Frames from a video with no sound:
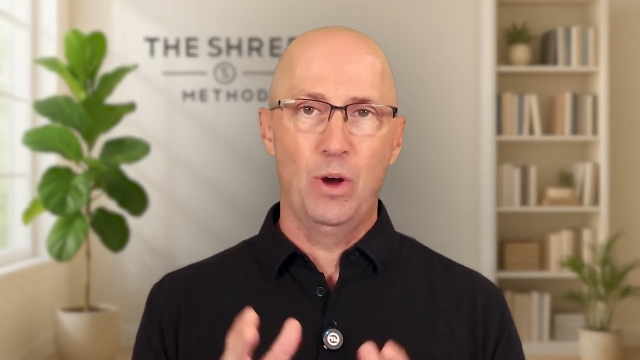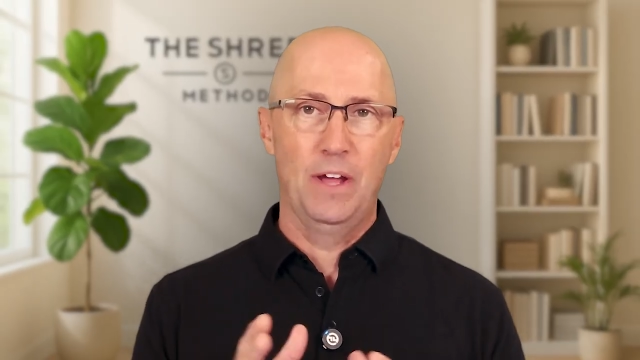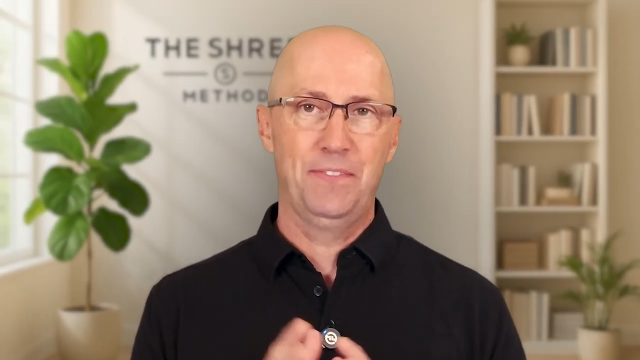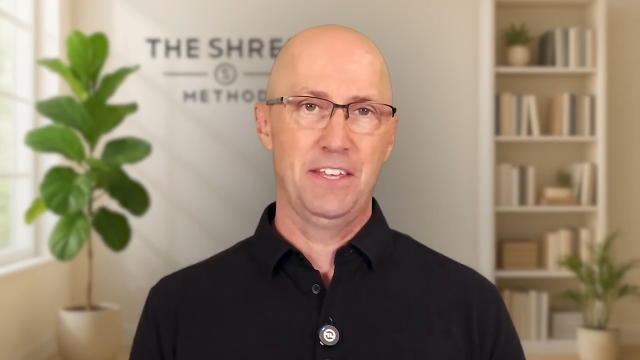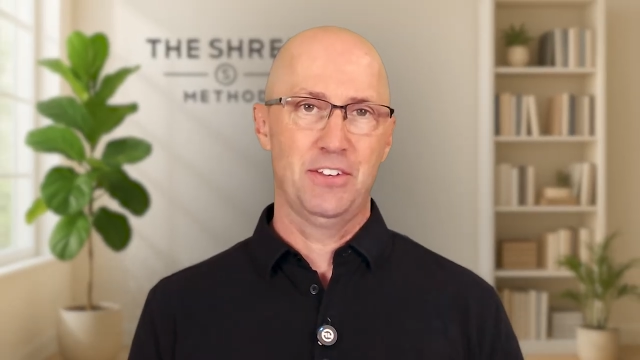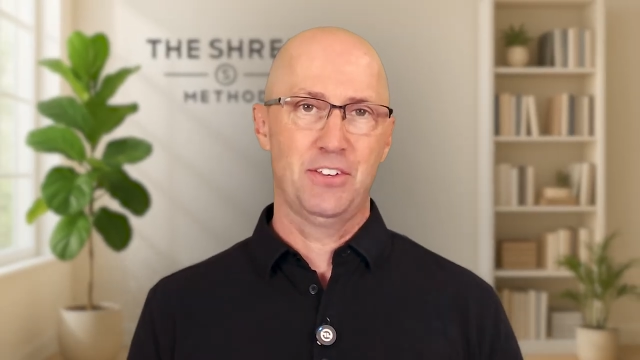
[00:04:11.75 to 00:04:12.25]

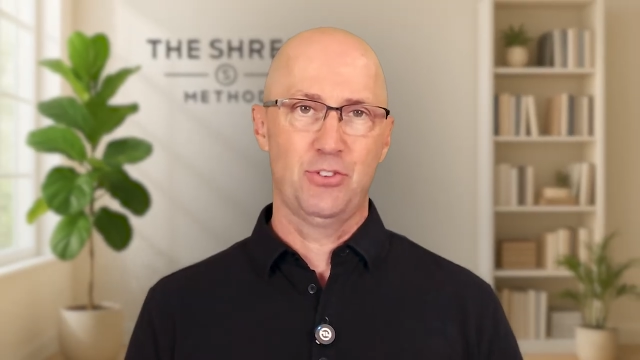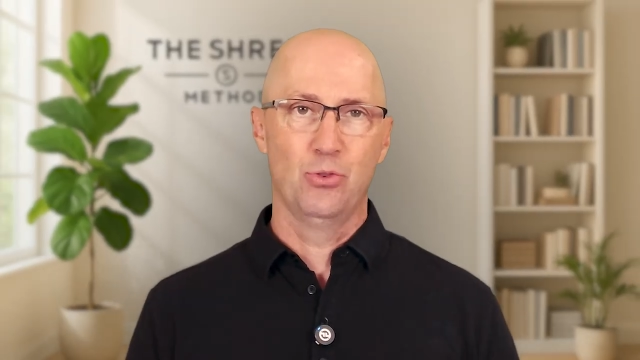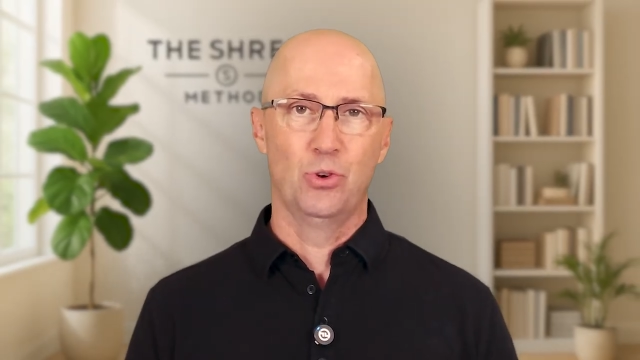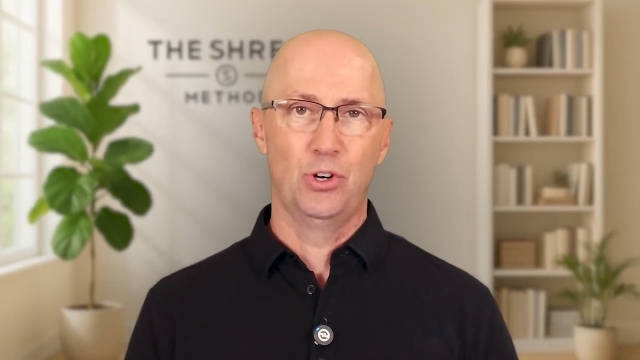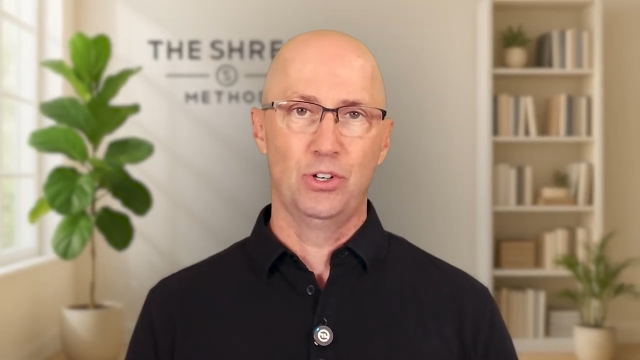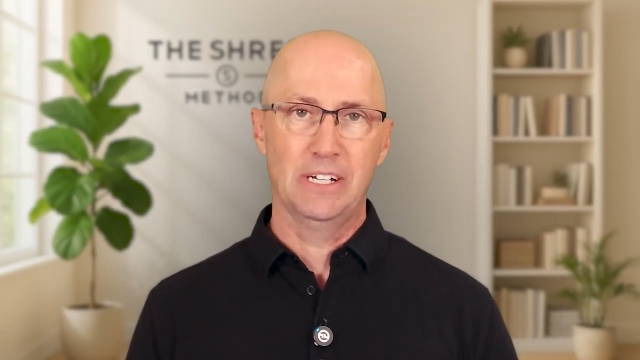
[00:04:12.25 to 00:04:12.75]
what this
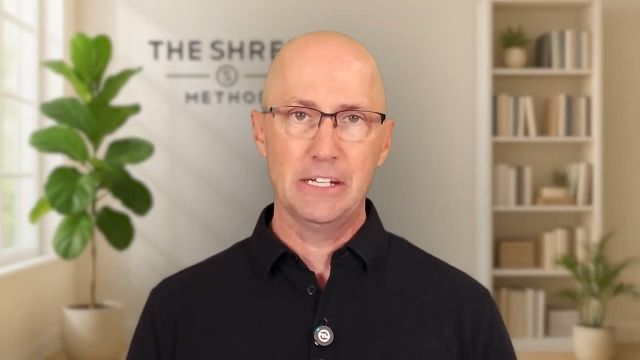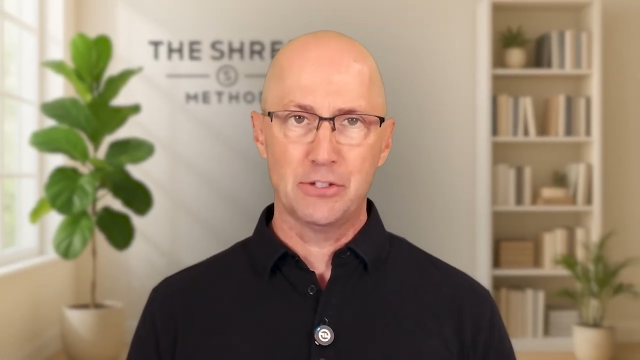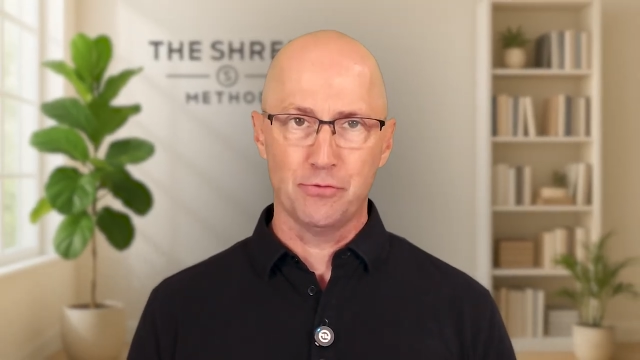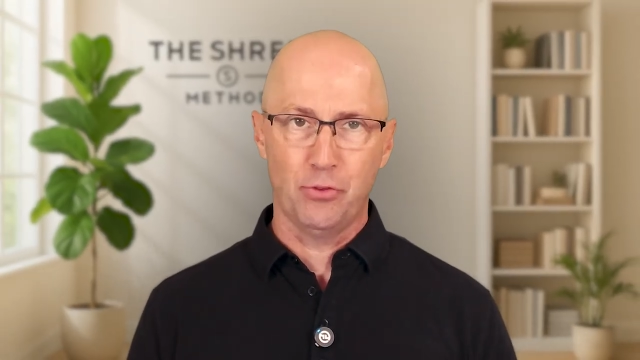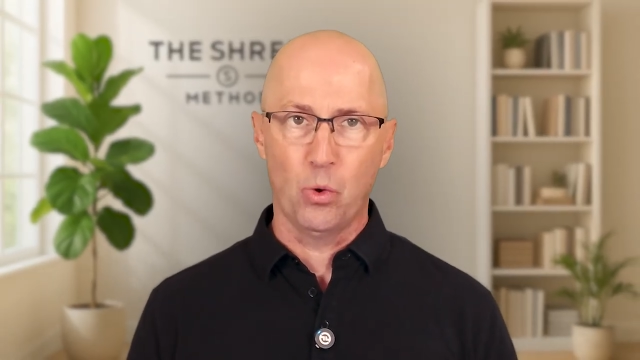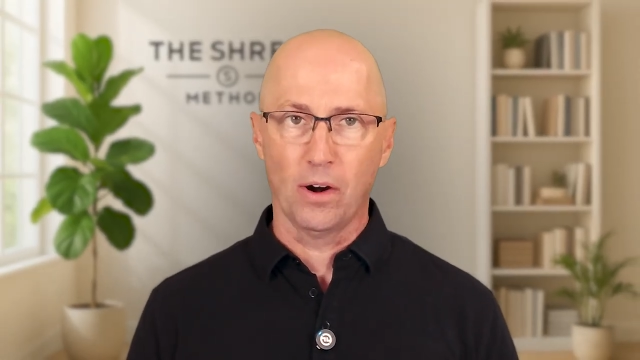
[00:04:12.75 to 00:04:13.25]
tool is
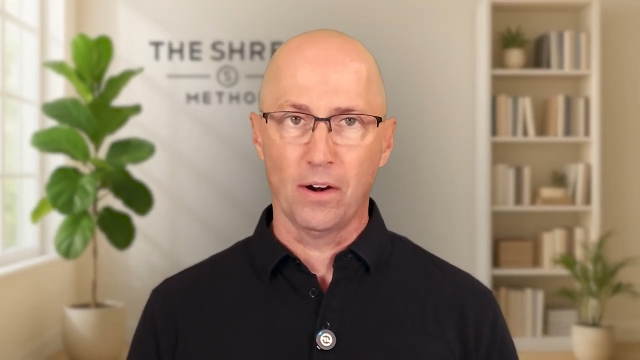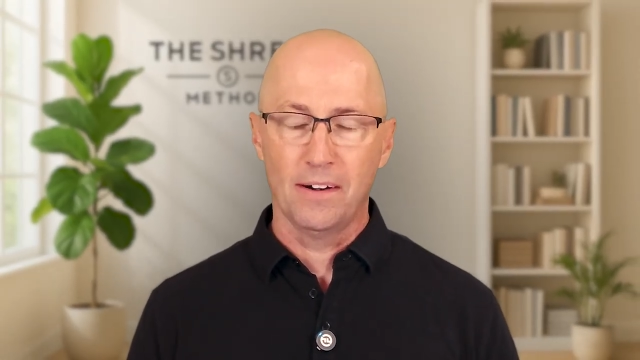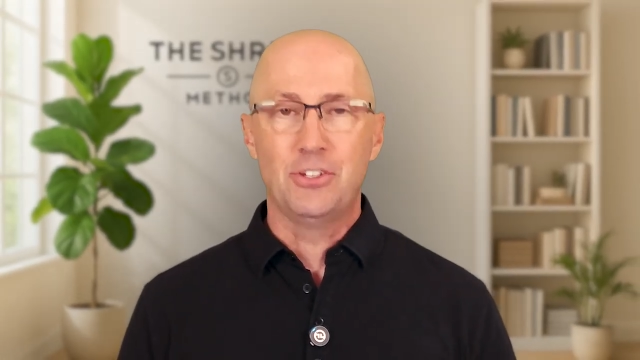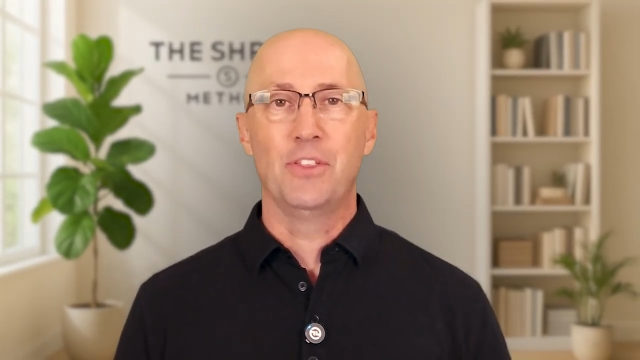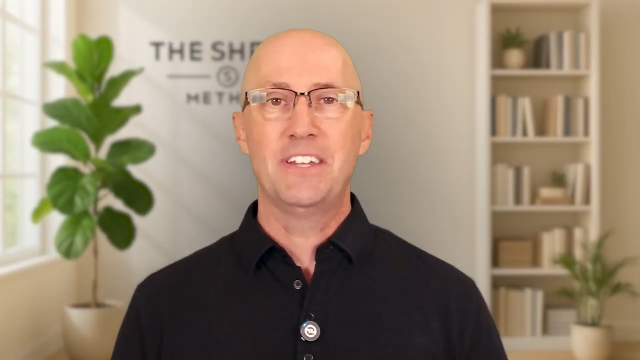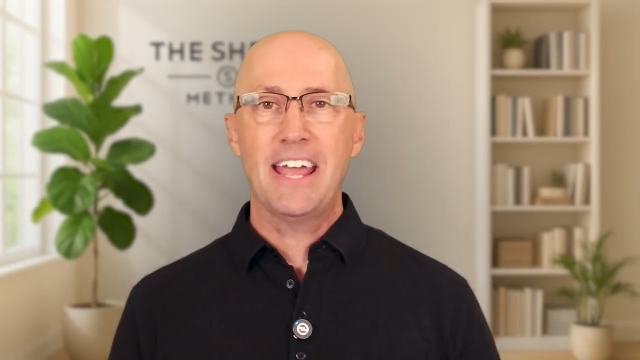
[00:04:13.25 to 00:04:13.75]
for.
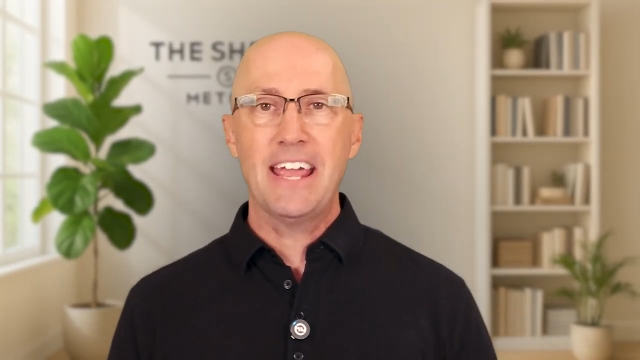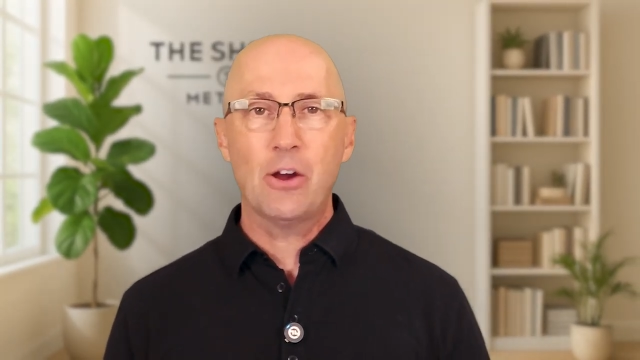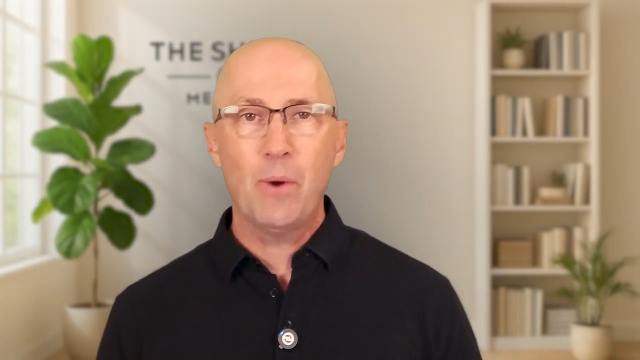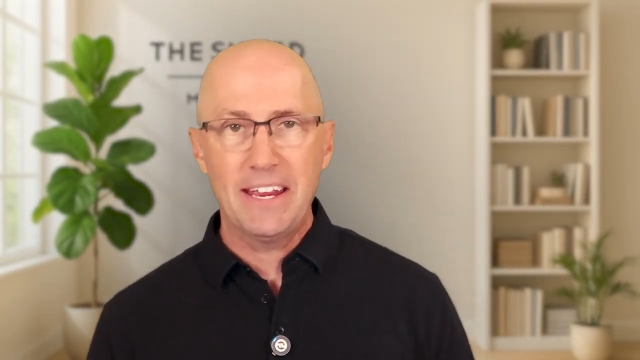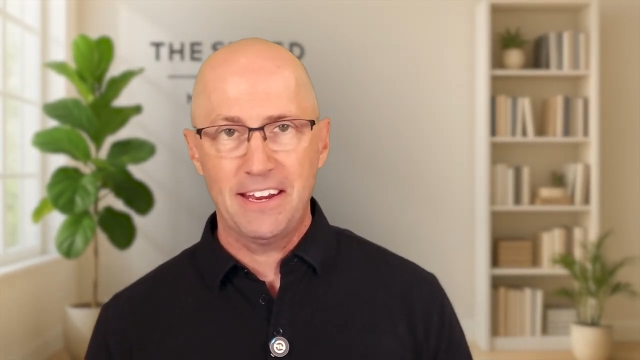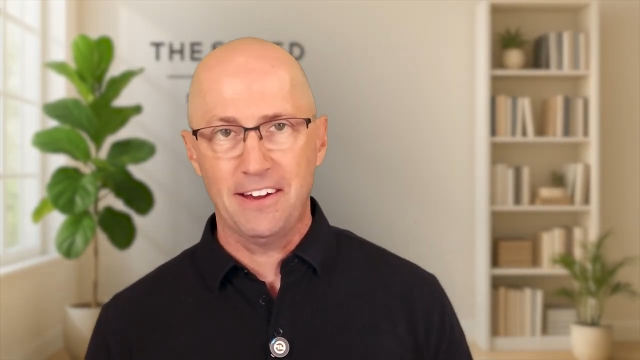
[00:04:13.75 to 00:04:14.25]
So the
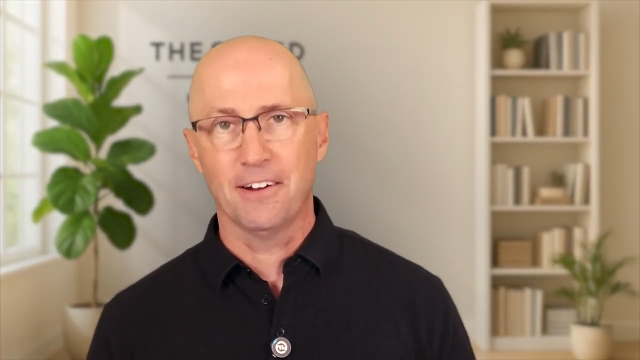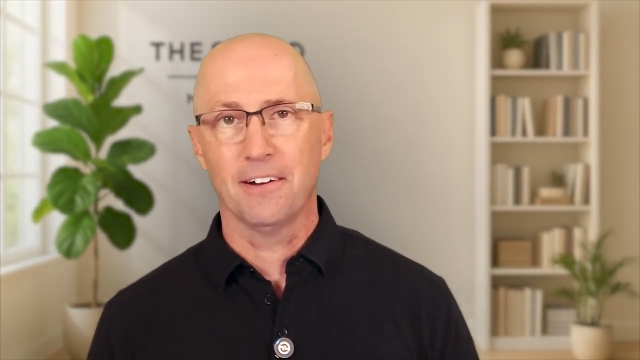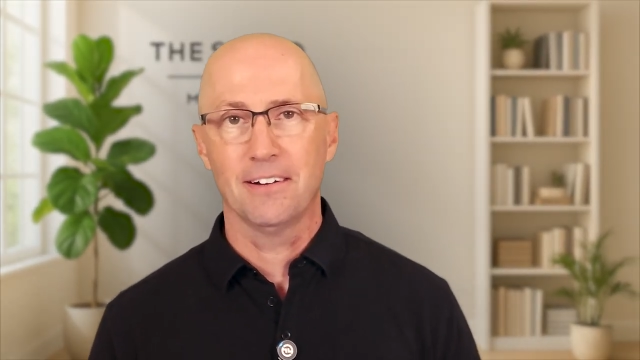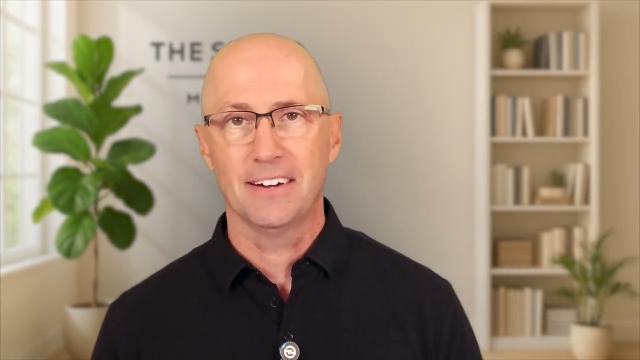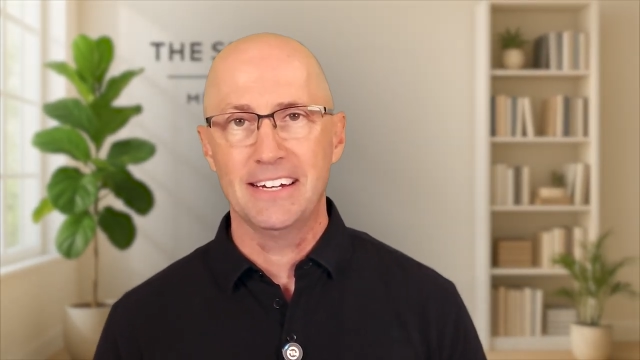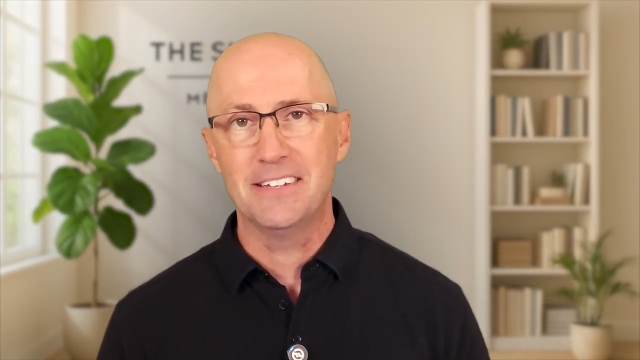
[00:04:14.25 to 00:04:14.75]
takeaway
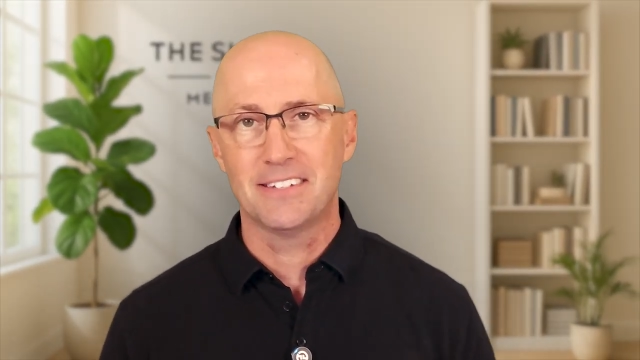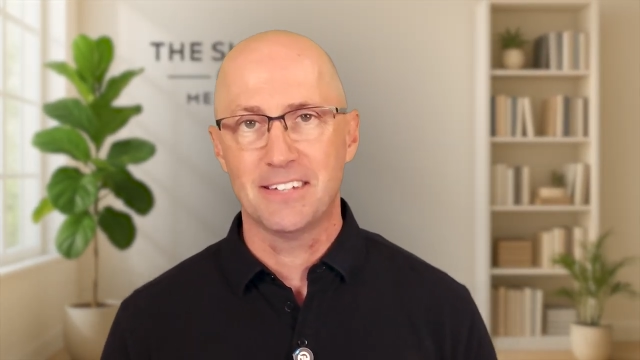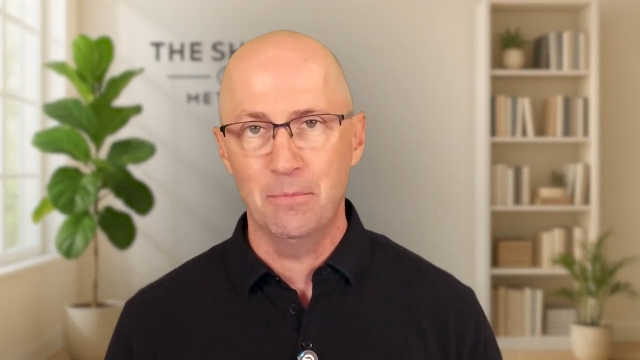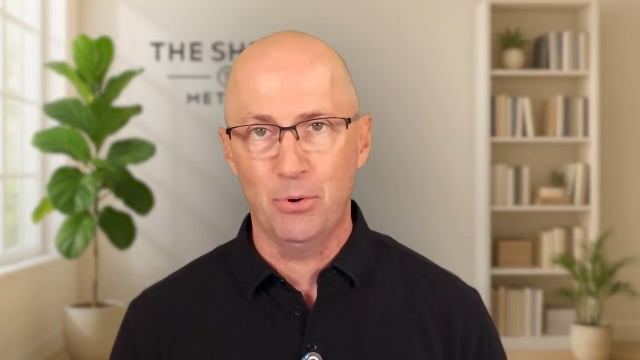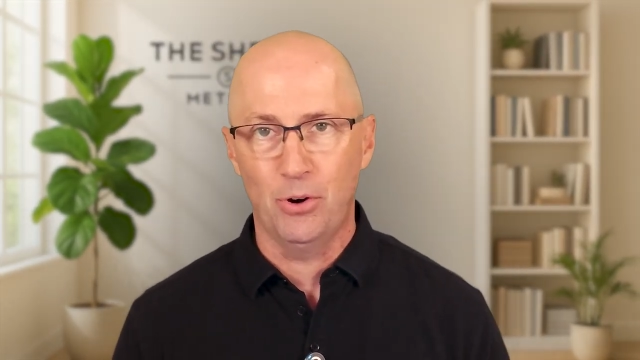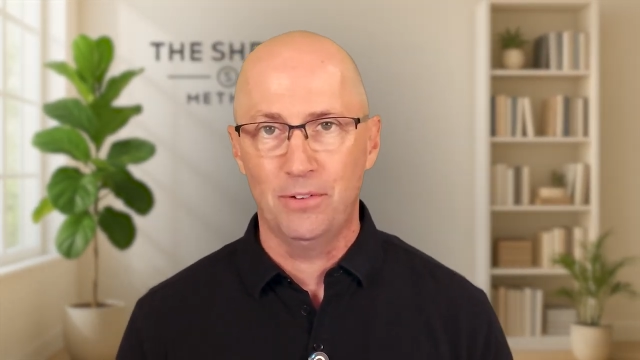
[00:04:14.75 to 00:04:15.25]
here is
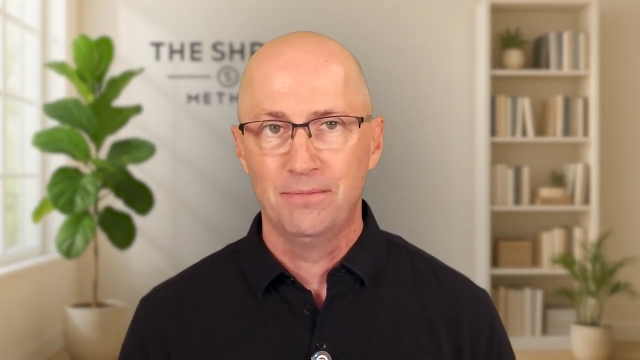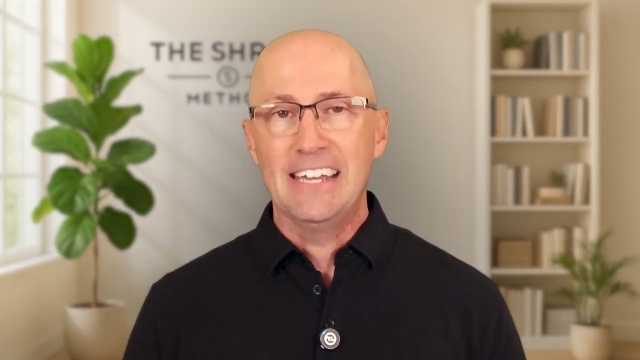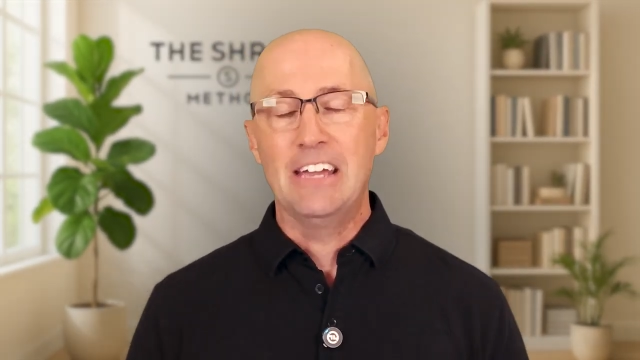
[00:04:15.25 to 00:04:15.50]
simple.